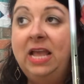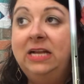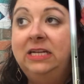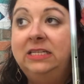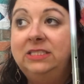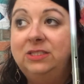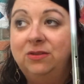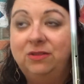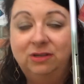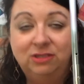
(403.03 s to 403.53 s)

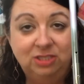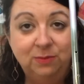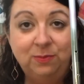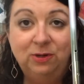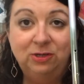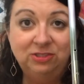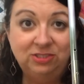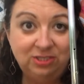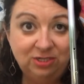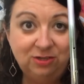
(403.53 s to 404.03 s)
So there's the
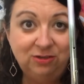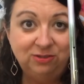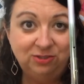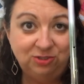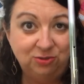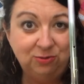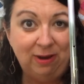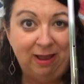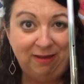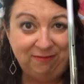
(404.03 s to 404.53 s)
person who's
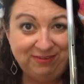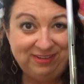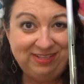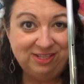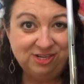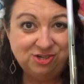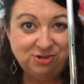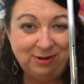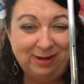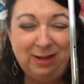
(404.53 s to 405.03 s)
driving
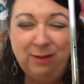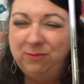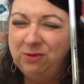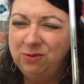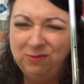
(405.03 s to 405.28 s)
the tram.